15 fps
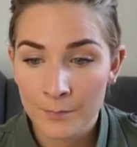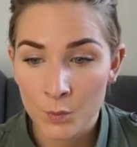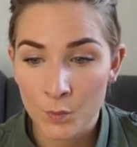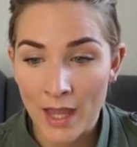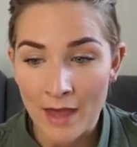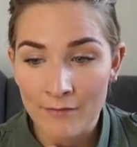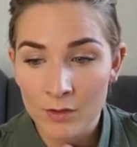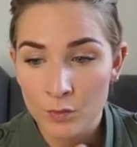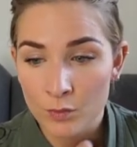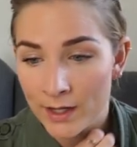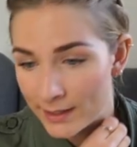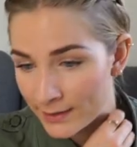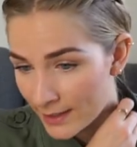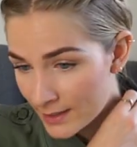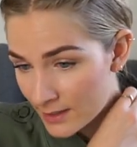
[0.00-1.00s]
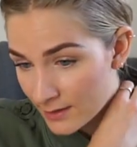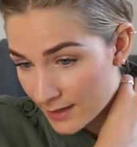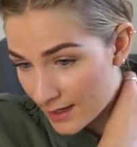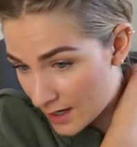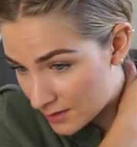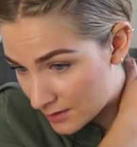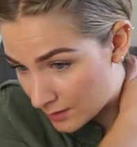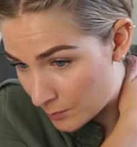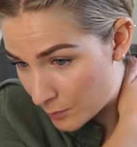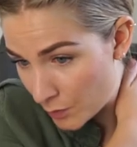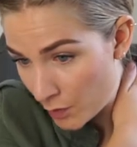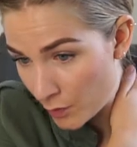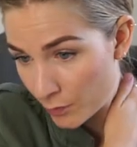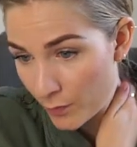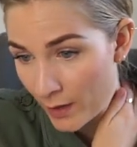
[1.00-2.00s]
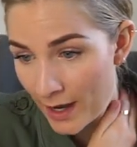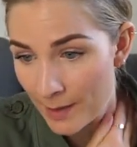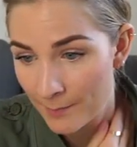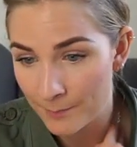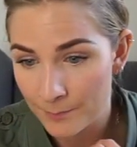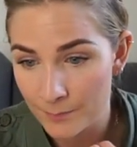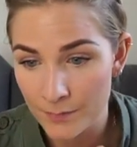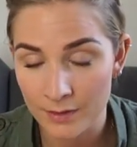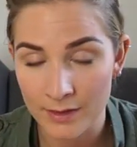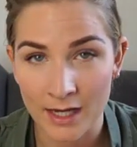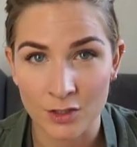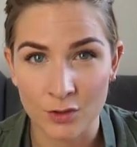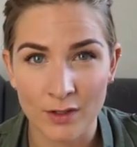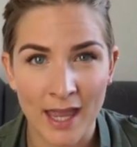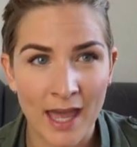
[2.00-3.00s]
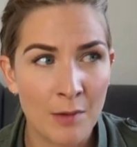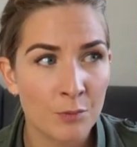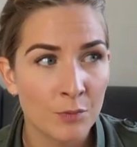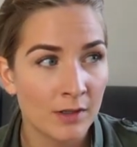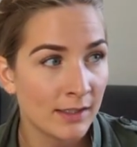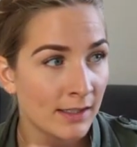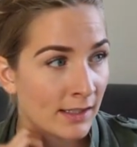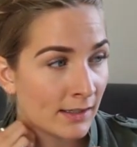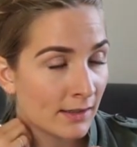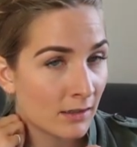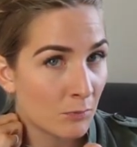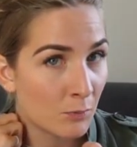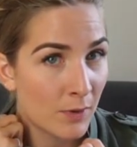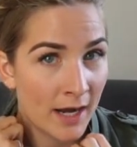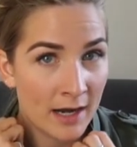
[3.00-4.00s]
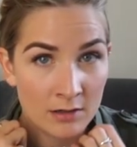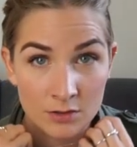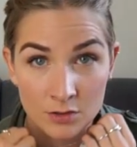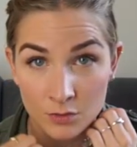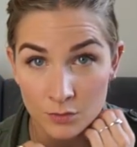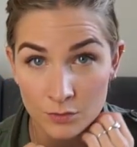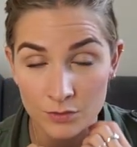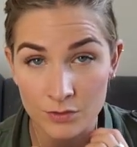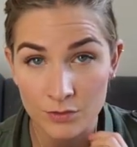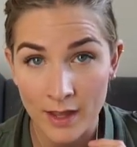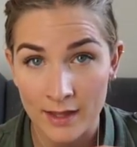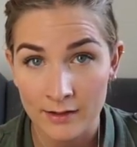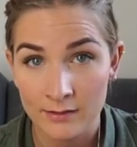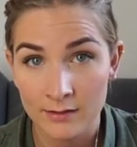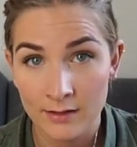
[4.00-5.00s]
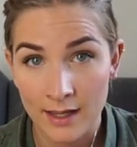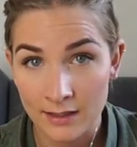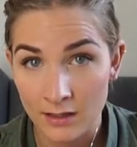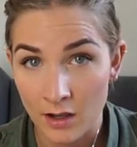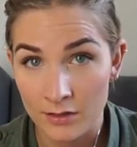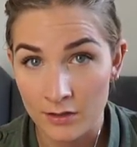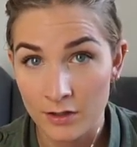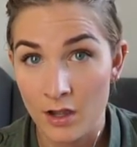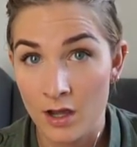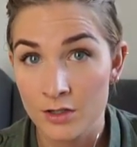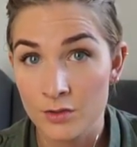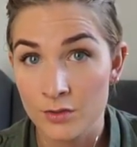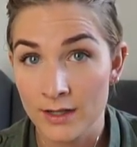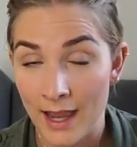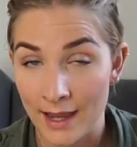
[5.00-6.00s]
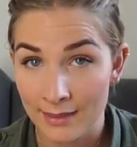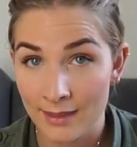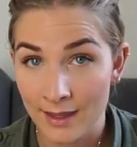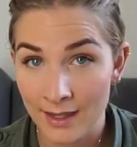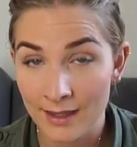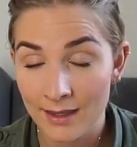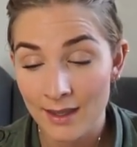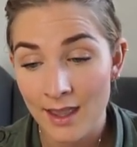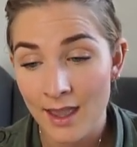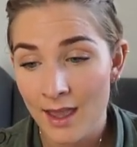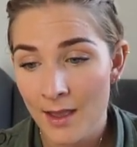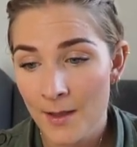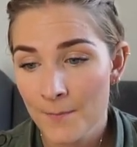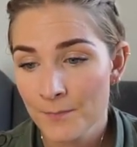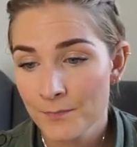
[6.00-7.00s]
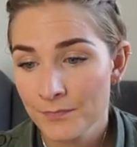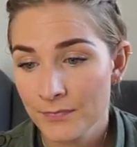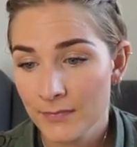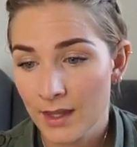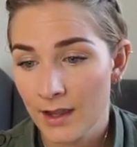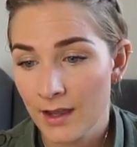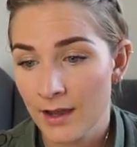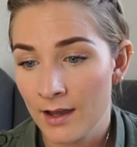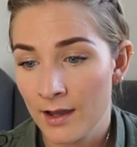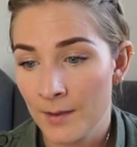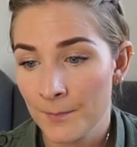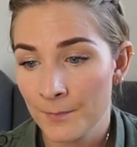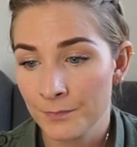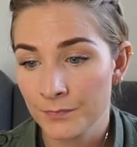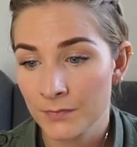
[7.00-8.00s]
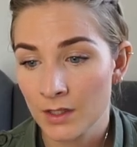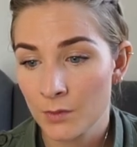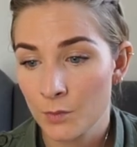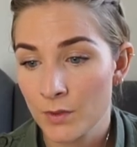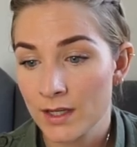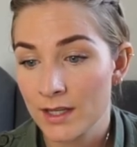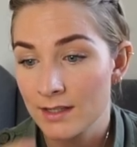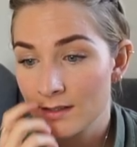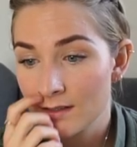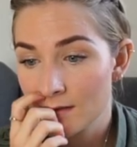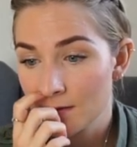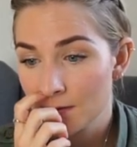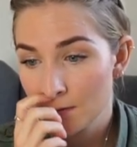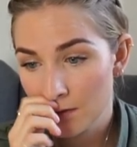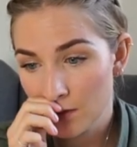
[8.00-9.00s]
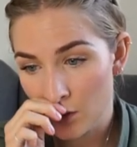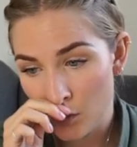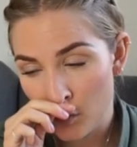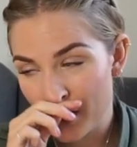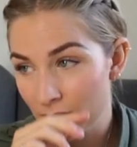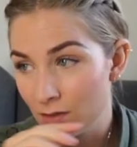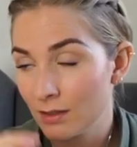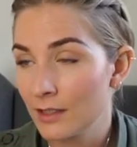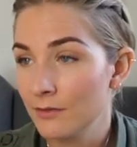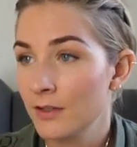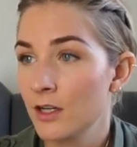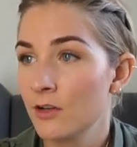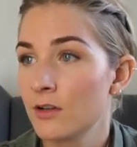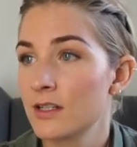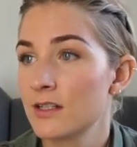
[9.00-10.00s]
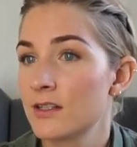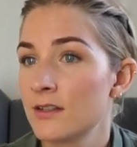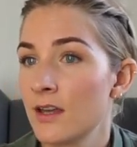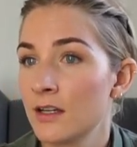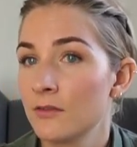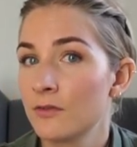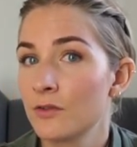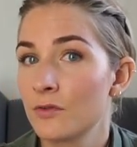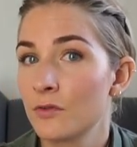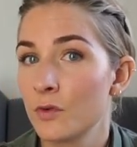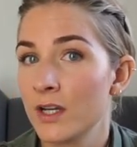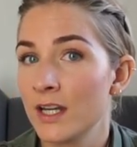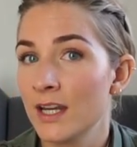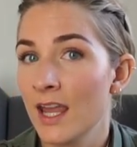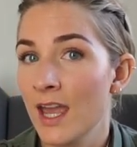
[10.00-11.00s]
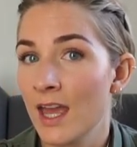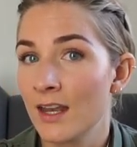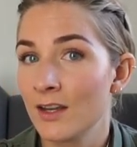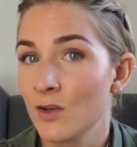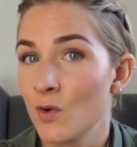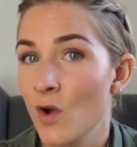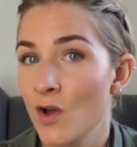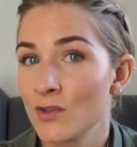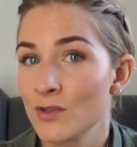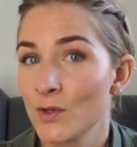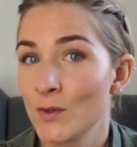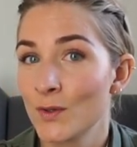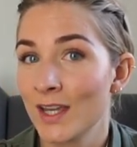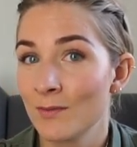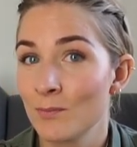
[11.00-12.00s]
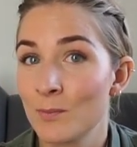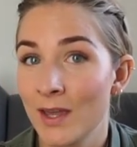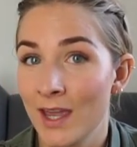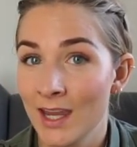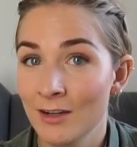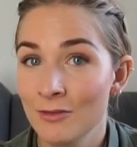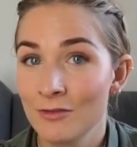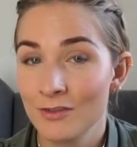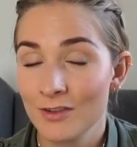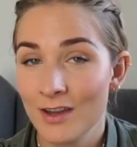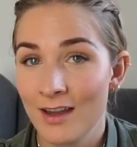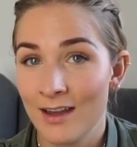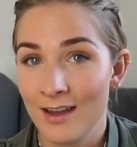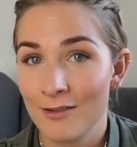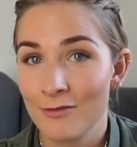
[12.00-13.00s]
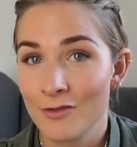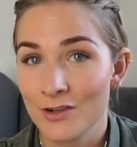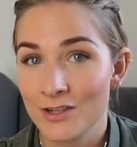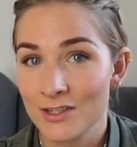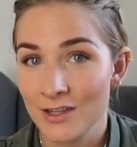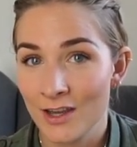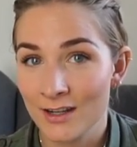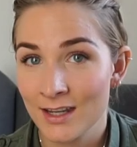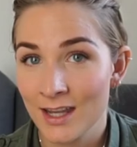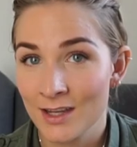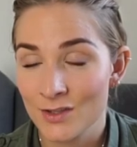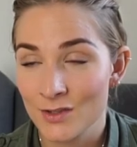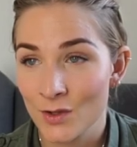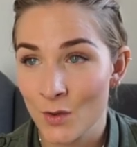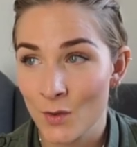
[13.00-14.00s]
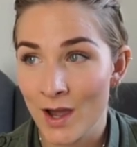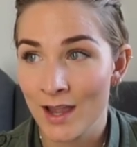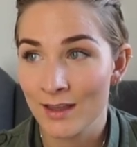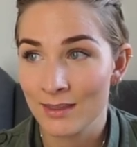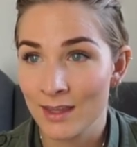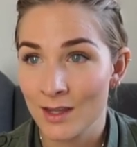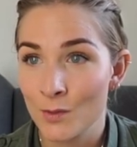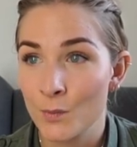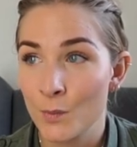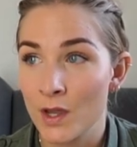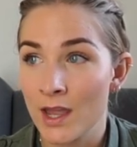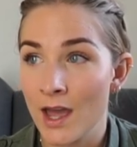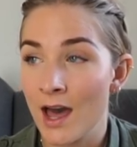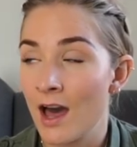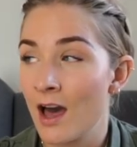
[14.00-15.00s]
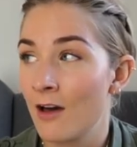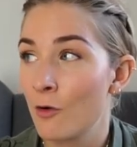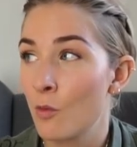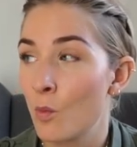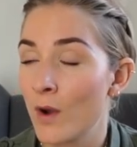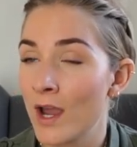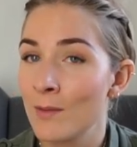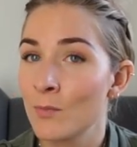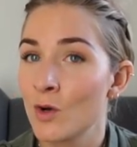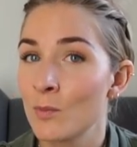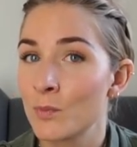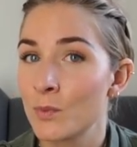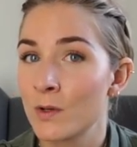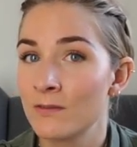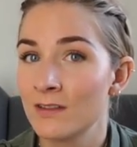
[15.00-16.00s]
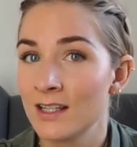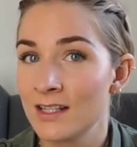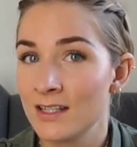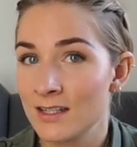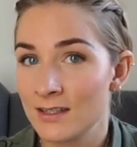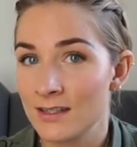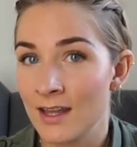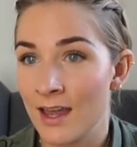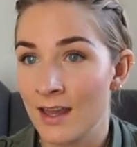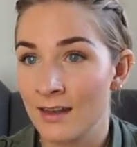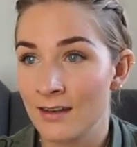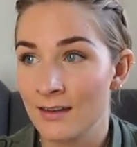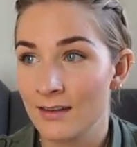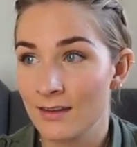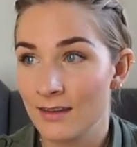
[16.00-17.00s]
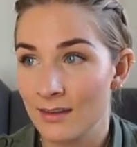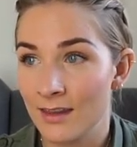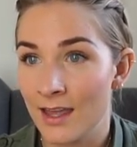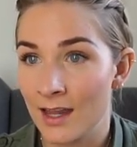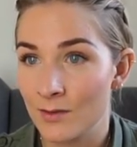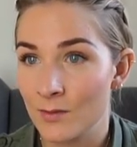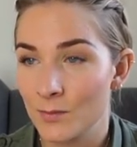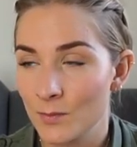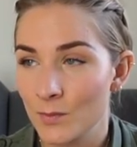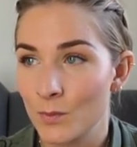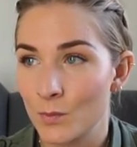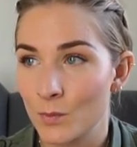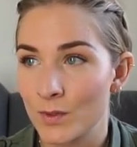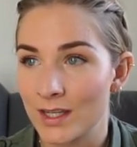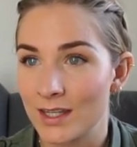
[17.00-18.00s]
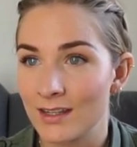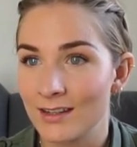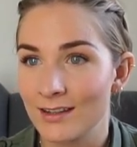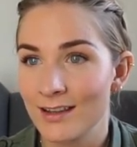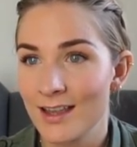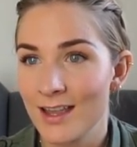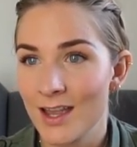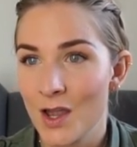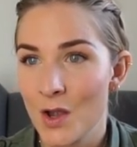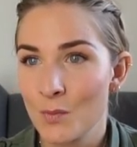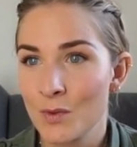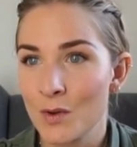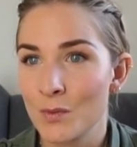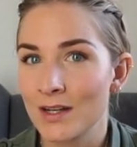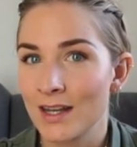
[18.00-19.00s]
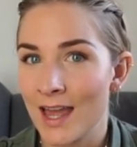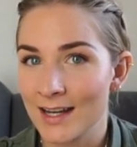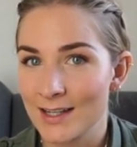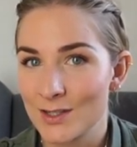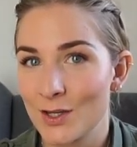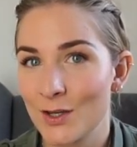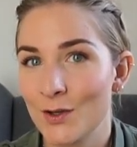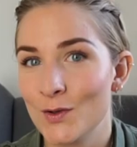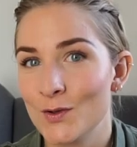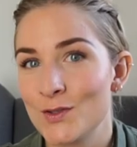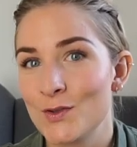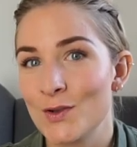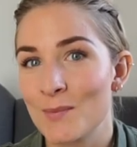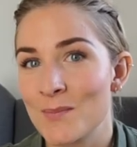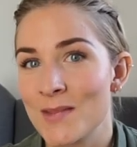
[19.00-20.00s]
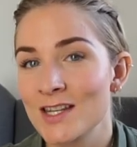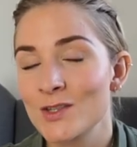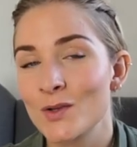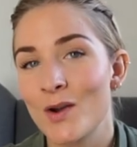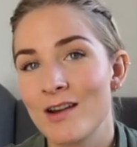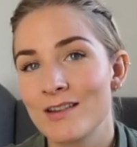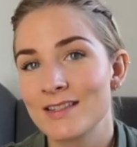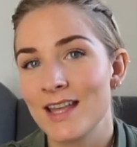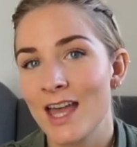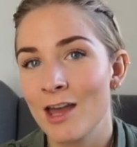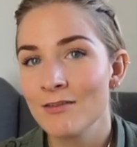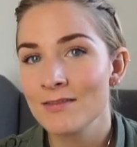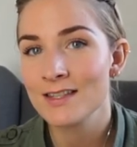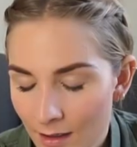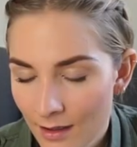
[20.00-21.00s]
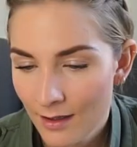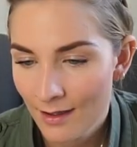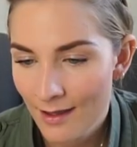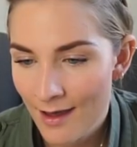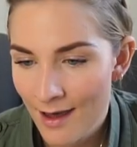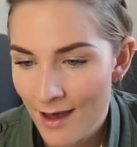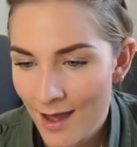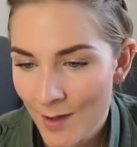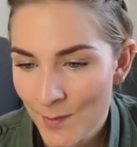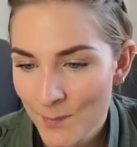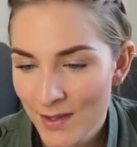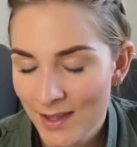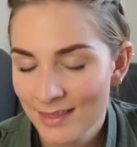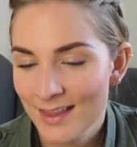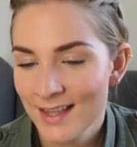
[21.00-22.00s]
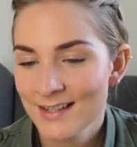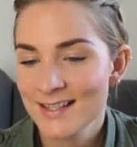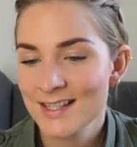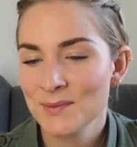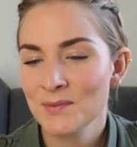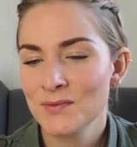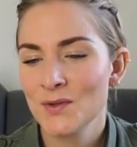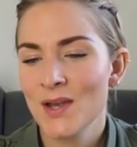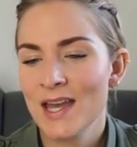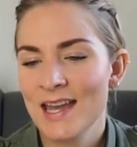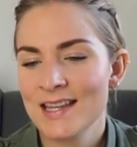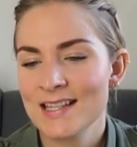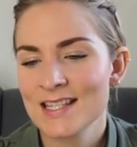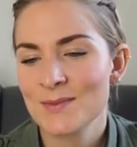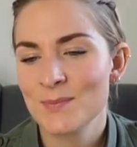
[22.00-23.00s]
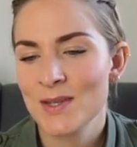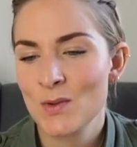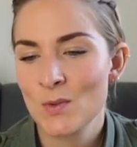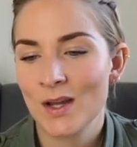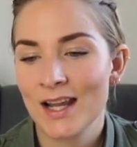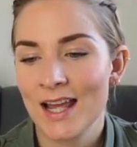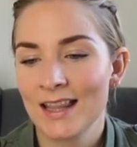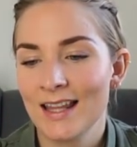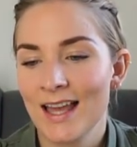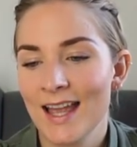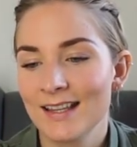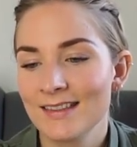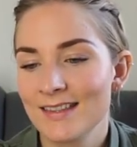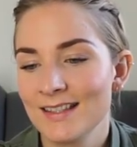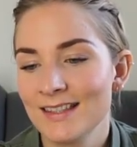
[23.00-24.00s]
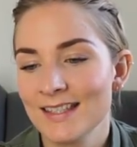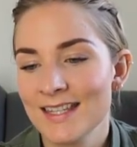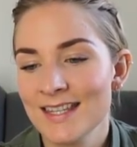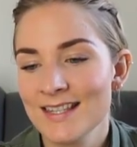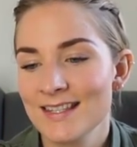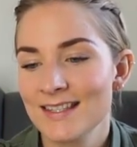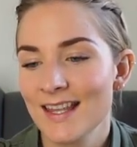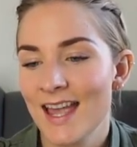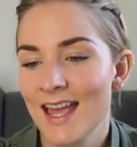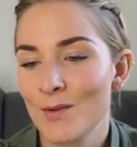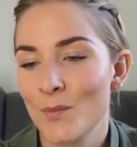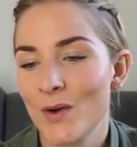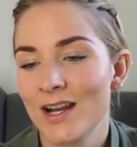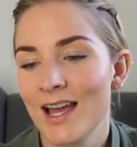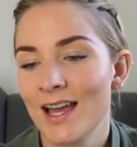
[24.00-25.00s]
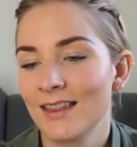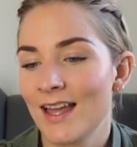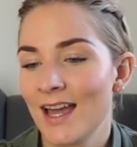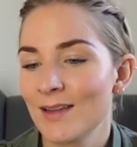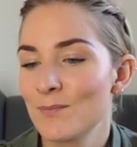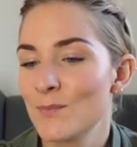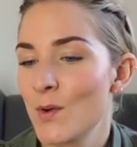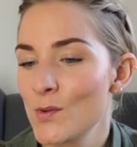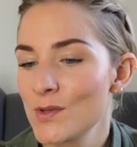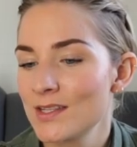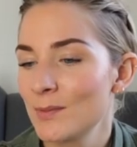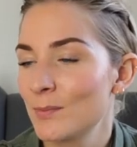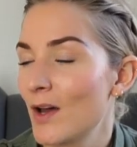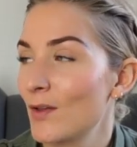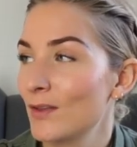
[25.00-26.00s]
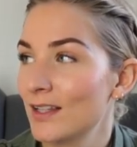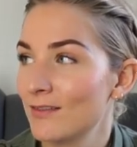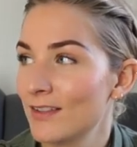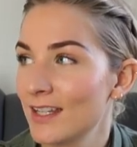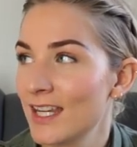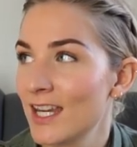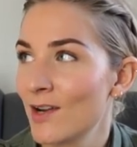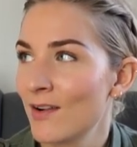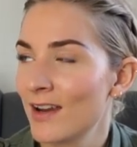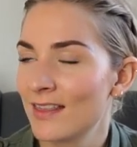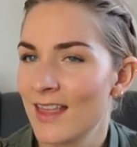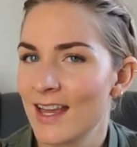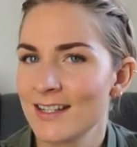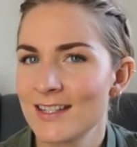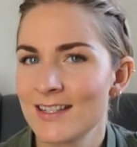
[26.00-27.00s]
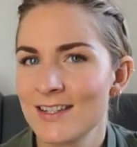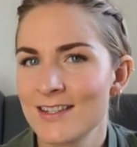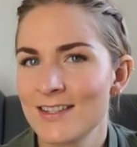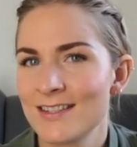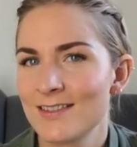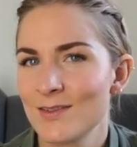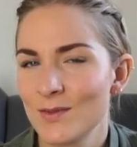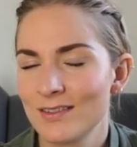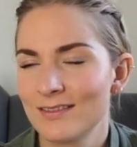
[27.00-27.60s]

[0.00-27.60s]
We have a great educational program that you can't really compare to, to any other country, I think. Um, we can, you know, when you live here you can study for free, and you also get paid uh, for studying, so I think we are way more privileged than that we we would like to, to admit to ourselves. Um, and then some of you asked me what I like the least and what I like most about living here, and that's just,